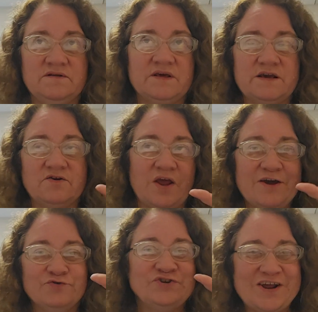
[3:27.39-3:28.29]
they could
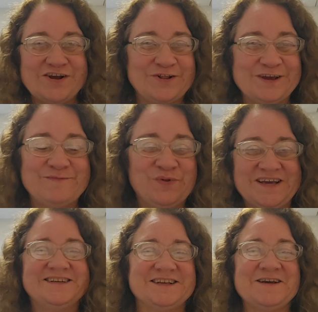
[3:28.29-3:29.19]
energetically
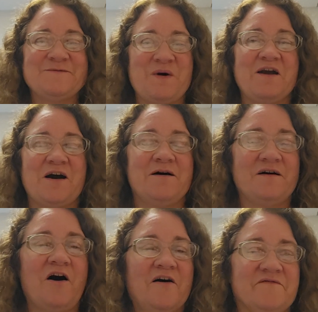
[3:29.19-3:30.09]
place it in my
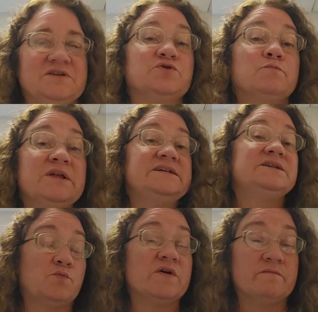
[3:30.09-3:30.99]
office or
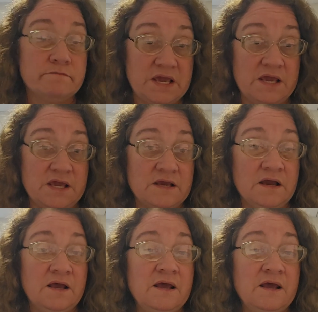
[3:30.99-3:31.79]
place it with me